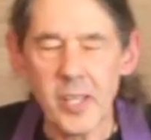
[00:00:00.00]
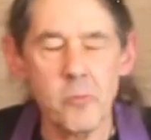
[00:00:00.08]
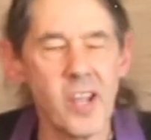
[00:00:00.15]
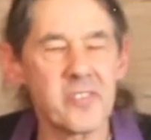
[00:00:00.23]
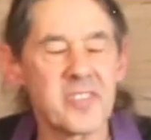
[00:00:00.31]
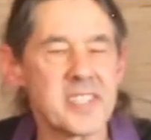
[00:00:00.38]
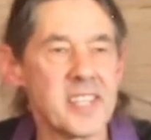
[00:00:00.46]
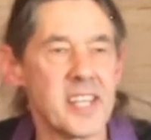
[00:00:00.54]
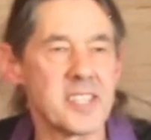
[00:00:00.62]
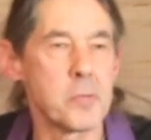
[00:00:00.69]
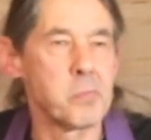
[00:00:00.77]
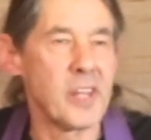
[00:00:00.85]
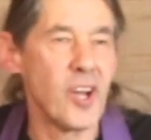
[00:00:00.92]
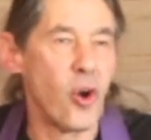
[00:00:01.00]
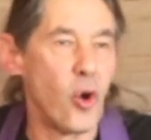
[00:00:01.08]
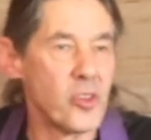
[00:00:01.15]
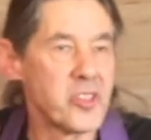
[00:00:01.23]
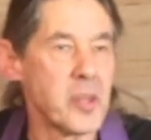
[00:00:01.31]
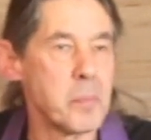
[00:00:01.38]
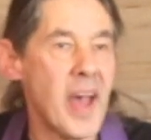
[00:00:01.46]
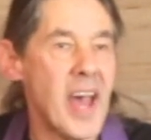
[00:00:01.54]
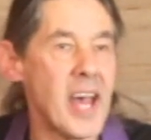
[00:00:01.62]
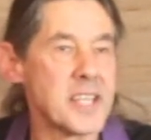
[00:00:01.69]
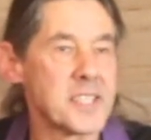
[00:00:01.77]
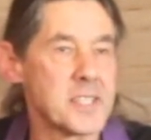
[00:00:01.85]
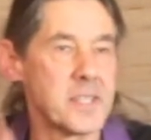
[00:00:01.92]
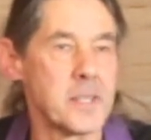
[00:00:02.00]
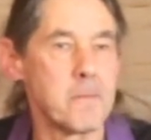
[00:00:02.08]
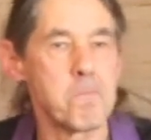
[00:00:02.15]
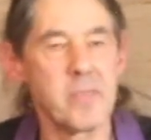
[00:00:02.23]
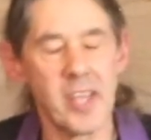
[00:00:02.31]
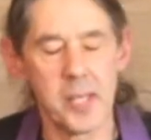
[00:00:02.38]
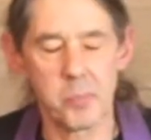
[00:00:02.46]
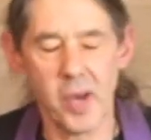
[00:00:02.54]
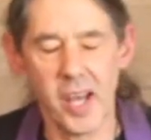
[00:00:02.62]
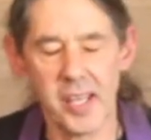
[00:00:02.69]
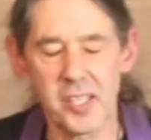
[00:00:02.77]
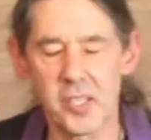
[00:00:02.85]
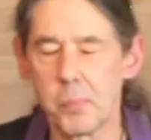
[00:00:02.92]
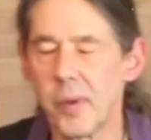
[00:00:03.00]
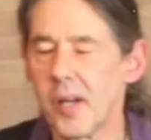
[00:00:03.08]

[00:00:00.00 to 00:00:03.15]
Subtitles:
We have to sensibly hold the past in mind,